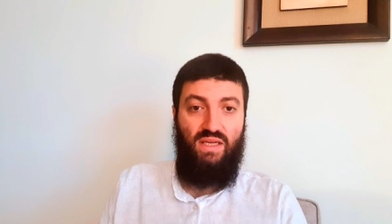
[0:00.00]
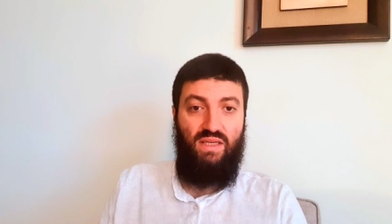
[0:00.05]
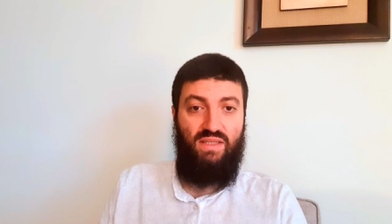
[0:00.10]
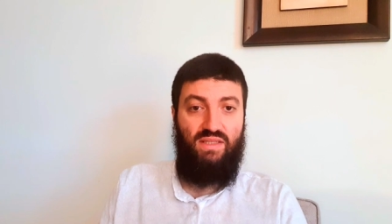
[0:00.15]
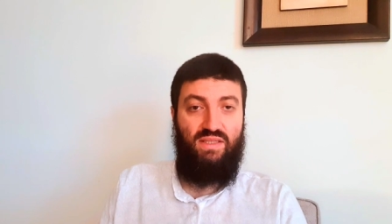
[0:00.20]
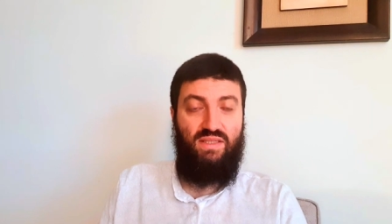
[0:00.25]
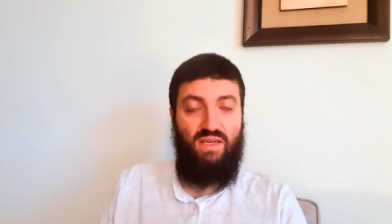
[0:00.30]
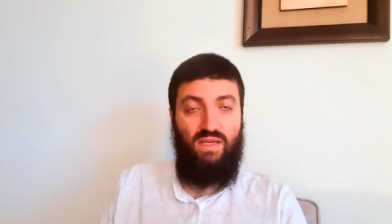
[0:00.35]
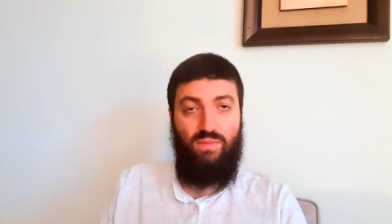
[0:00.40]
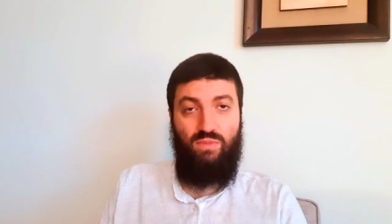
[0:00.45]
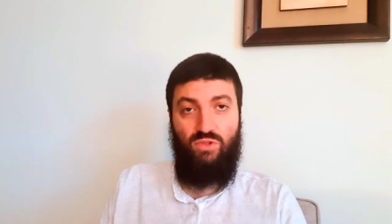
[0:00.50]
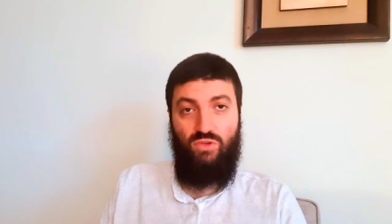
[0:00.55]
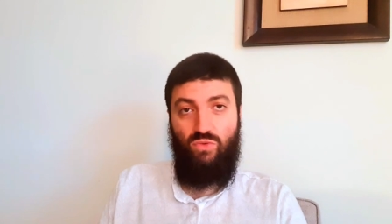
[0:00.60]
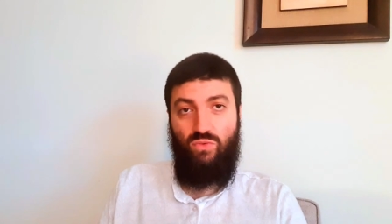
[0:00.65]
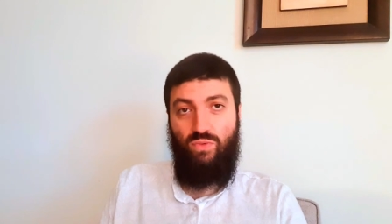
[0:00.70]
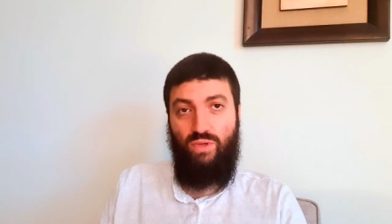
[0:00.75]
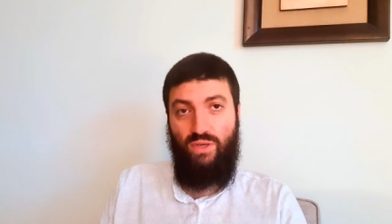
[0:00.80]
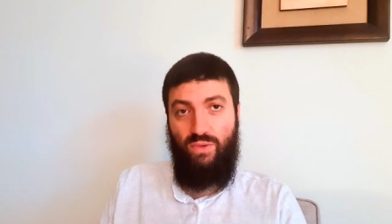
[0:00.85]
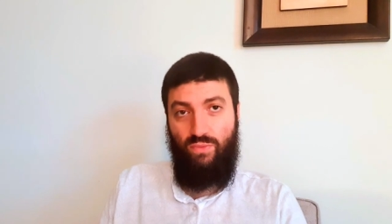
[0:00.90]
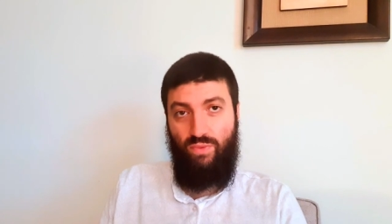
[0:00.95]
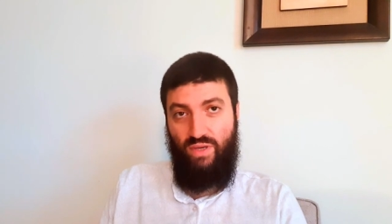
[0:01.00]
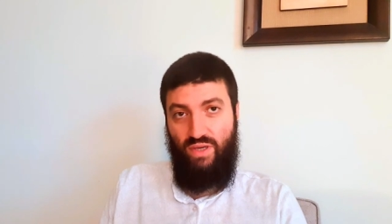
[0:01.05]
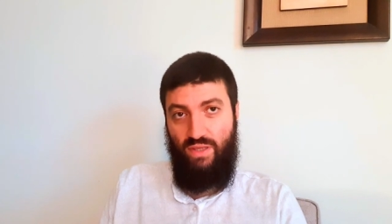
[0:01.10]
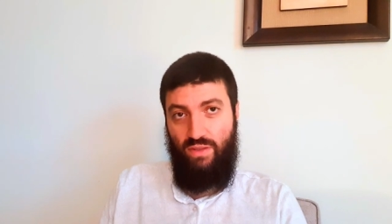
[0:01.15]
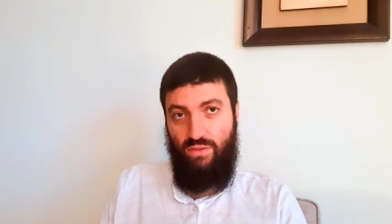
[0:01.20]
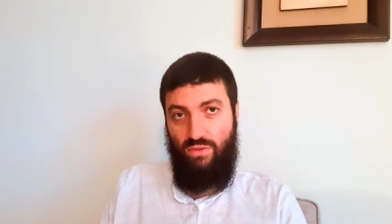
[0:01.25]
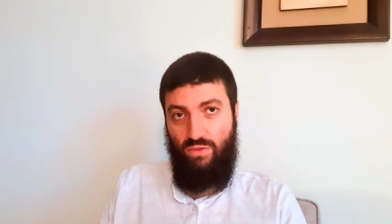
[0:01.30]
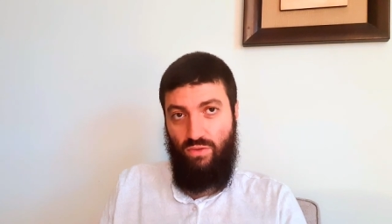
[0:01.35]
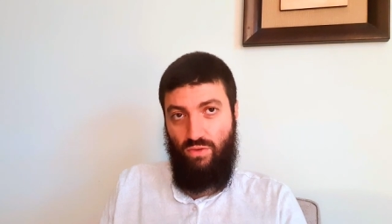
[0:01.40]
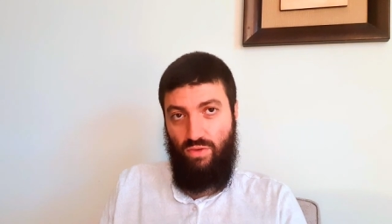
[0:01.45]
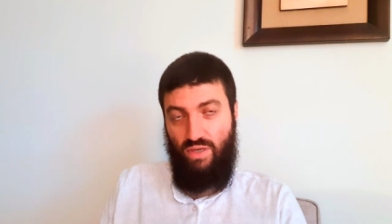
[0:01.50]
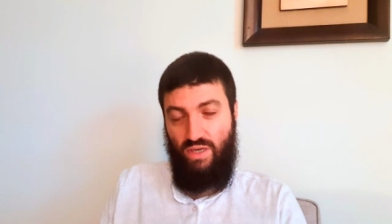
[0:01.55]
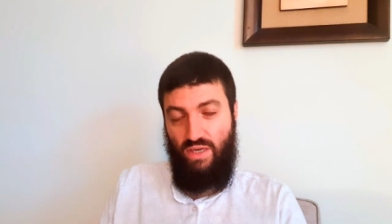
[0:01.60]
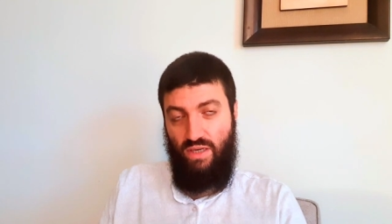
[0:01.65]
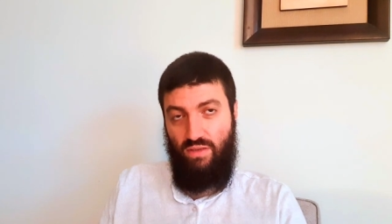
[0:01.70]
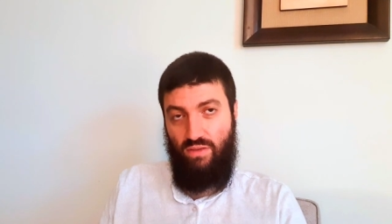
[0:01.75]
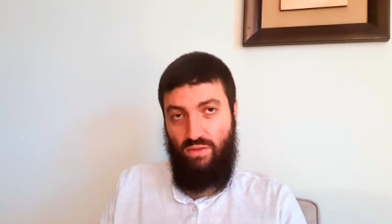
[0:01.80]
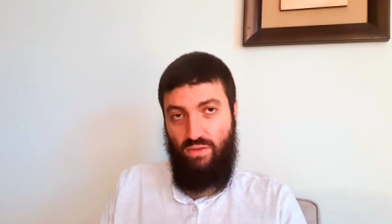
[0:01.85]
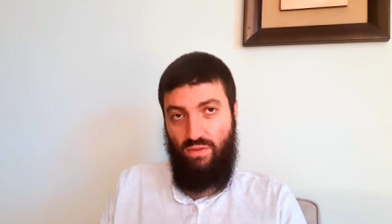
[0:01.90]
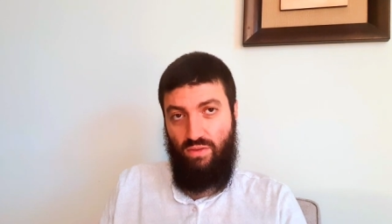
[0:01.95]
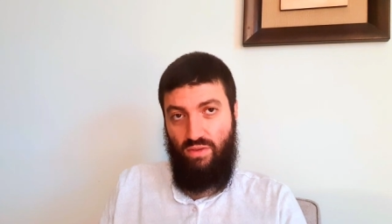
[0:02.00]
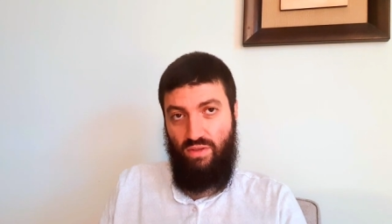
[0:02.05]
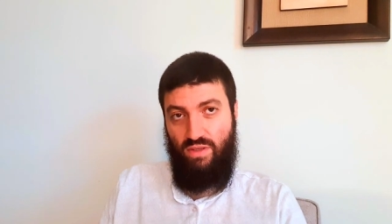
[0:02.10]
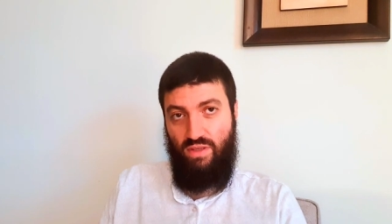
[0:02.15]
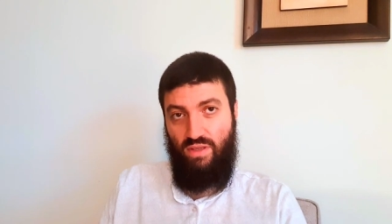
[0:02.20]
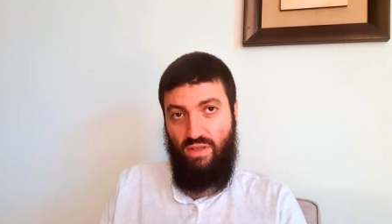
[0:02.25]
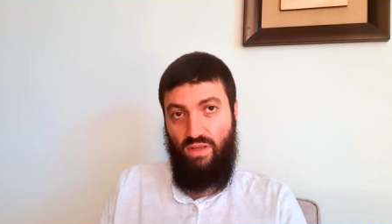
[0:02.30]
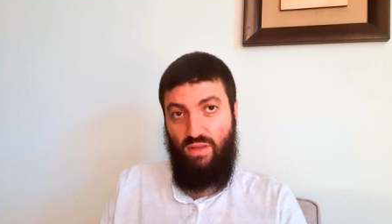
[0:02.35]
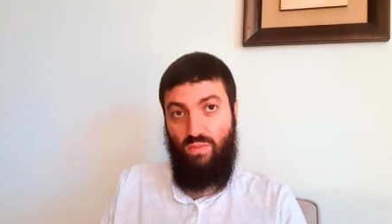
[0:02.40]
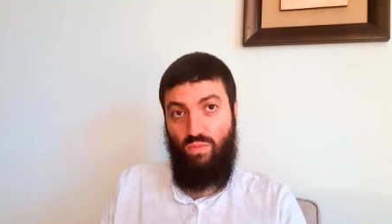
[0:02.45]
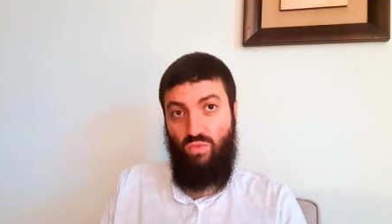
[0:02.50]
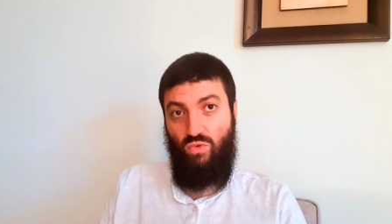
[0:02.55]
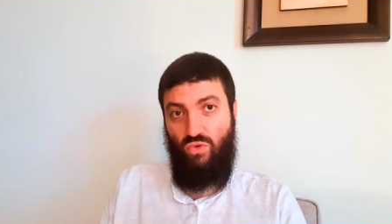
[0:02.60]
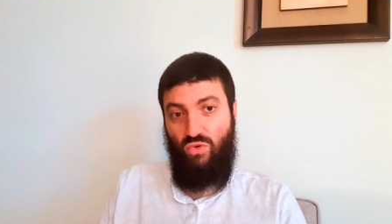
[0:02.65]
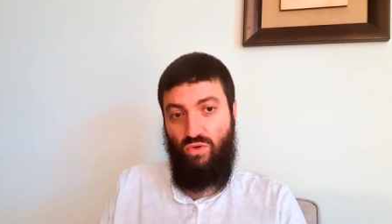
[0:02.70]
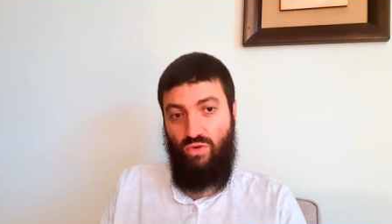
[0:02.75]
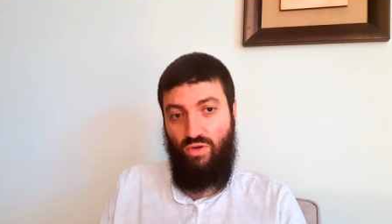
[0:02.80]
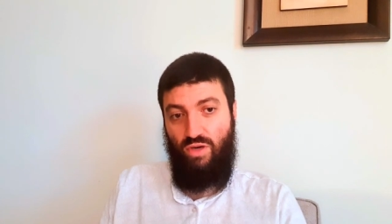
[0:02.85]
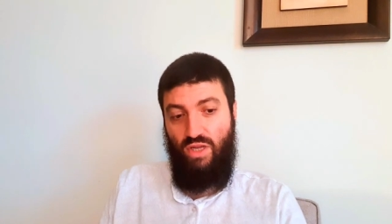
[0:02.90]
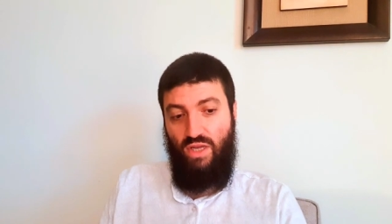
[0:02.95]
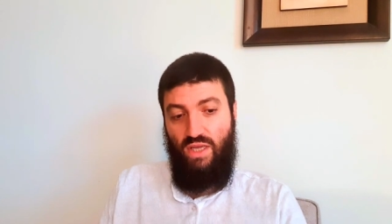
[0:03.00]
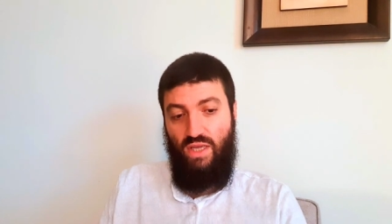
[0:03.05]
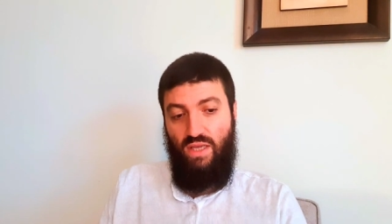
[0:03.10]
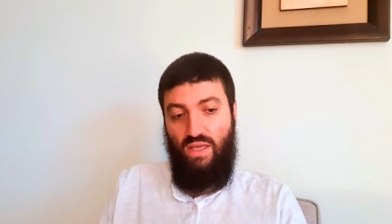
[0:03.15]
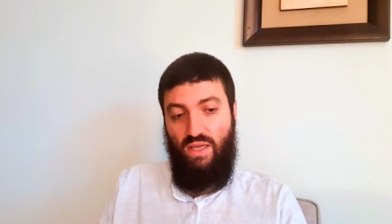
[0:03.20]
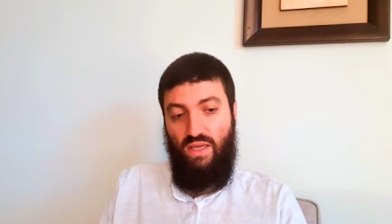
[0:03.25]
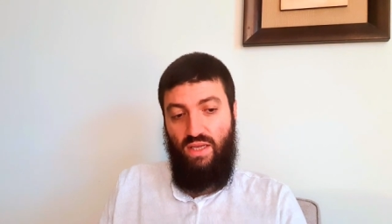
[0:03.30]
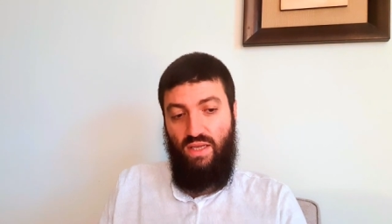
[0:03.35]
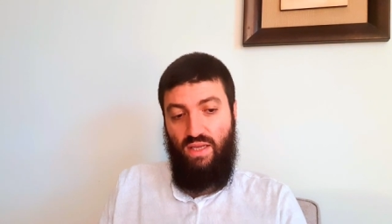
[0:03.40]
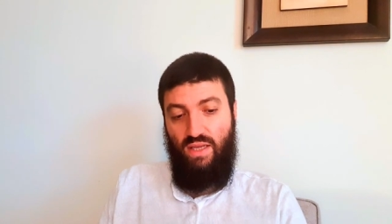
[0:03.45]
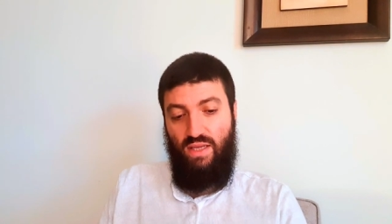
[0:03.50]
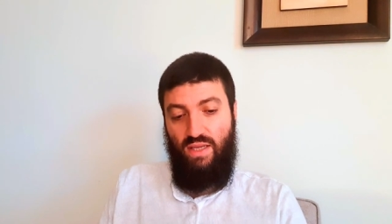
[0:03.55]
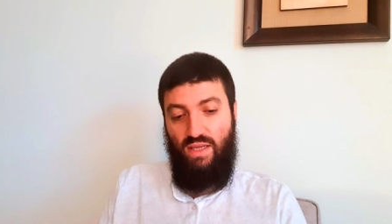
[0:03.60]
It's time to reread your hundred and more uh,